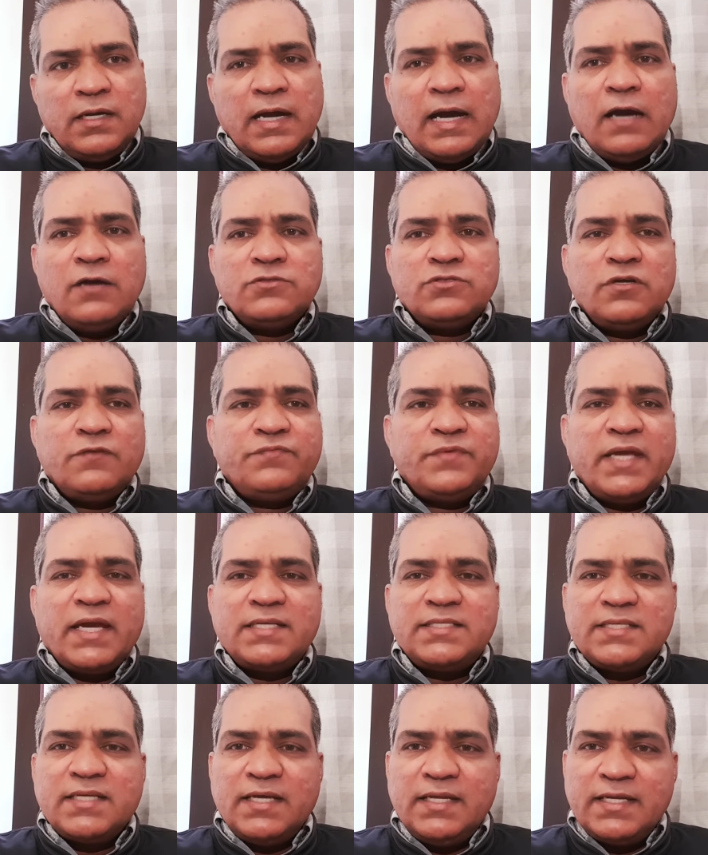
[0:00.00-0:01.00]
house of
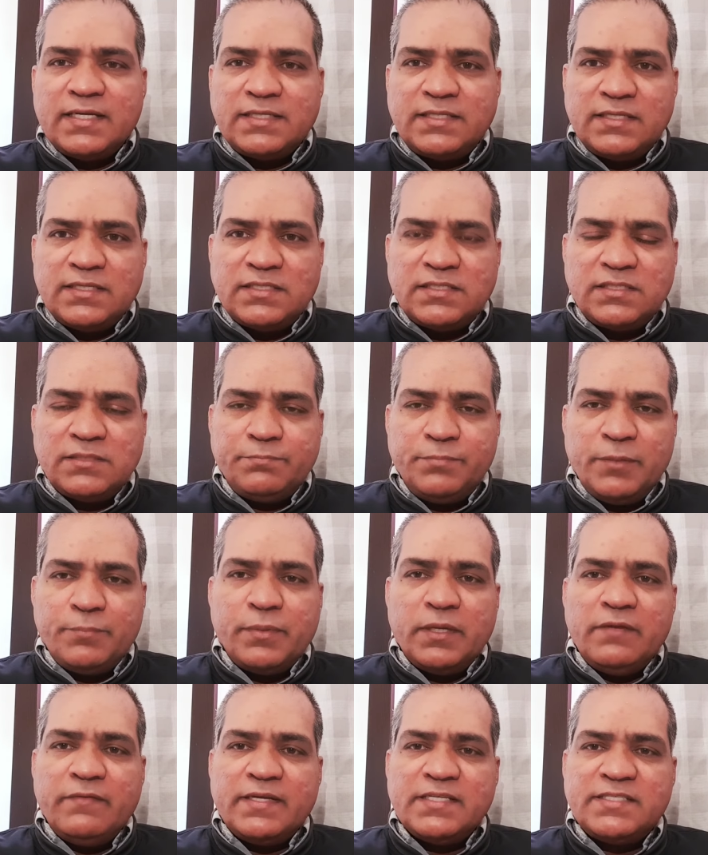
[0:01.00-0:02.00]
tax collectors.
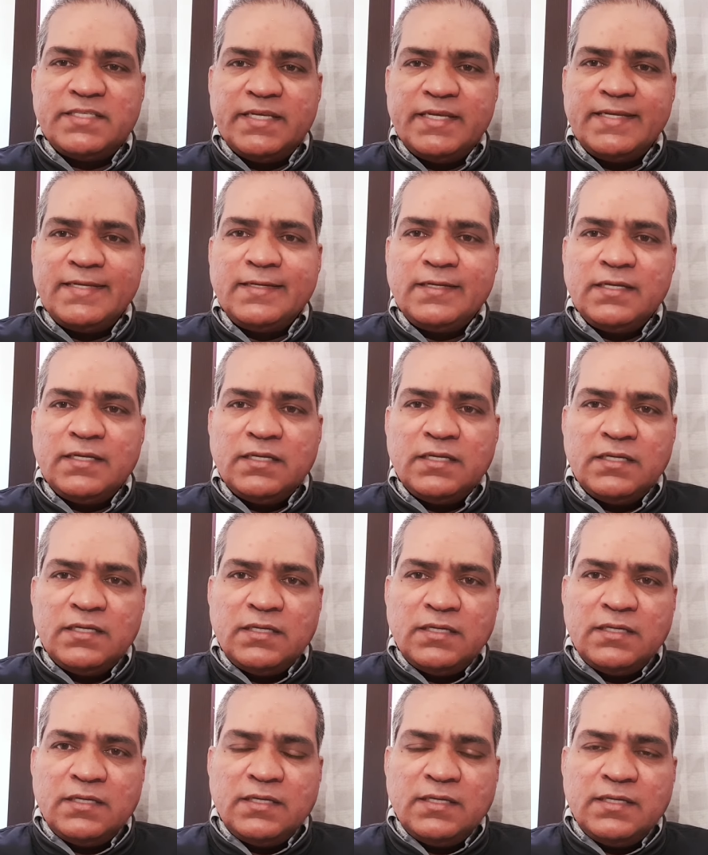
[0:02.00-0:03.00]
People were saying
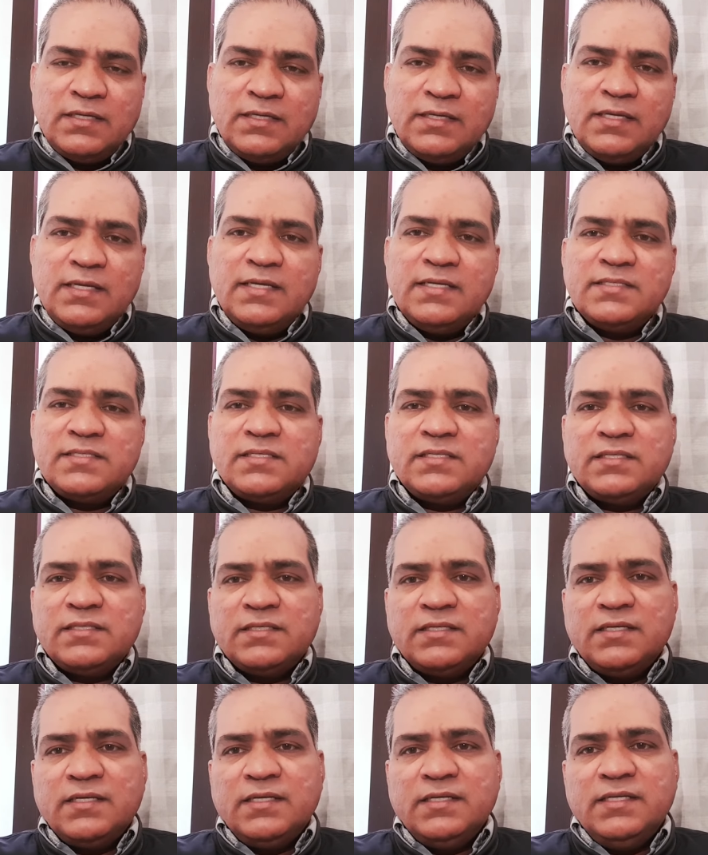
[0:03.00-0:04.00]
he is
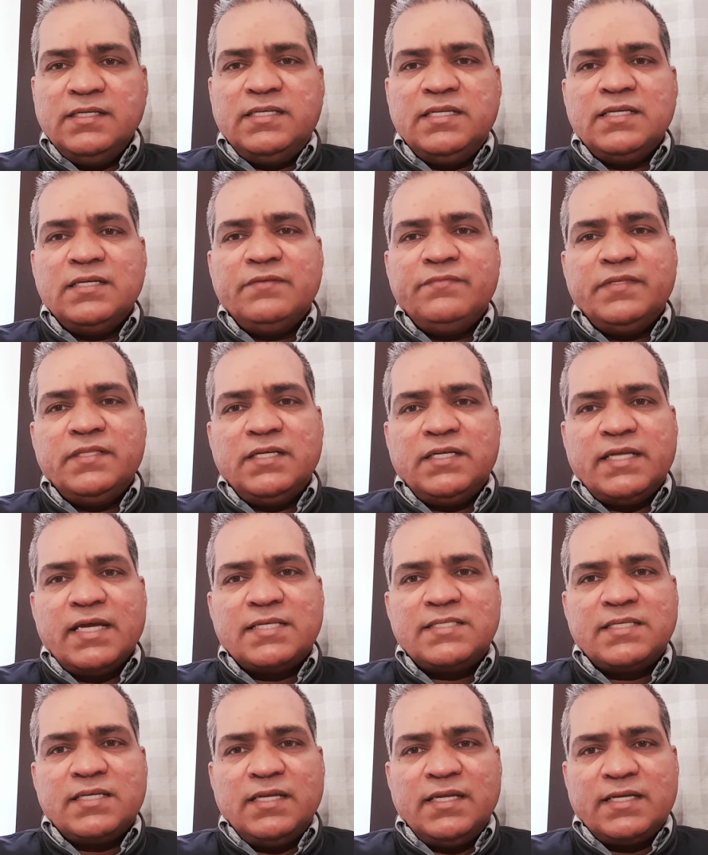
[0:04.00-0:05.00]
eating with the
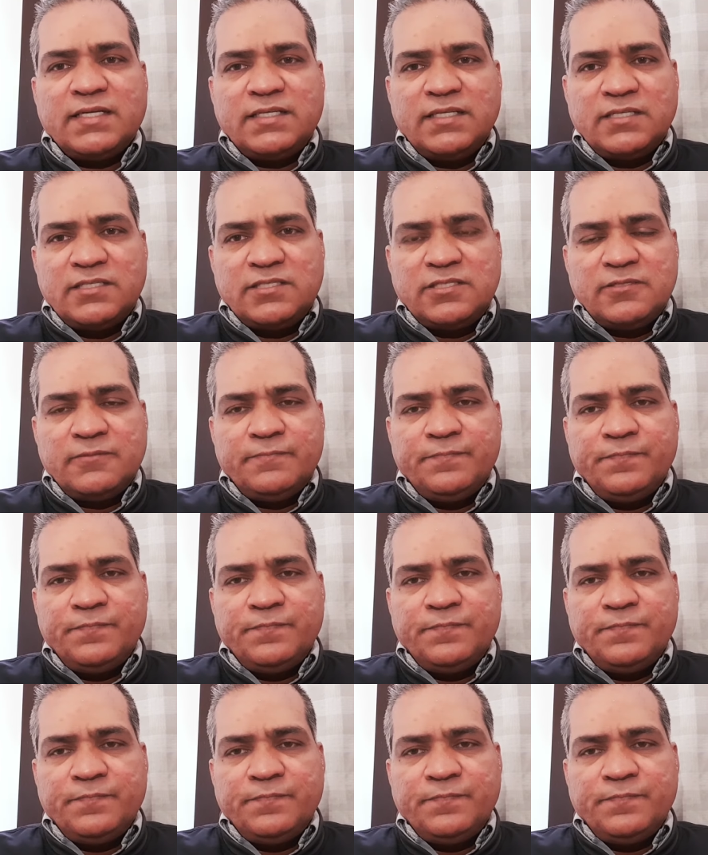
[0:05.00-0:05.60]
tax collectors.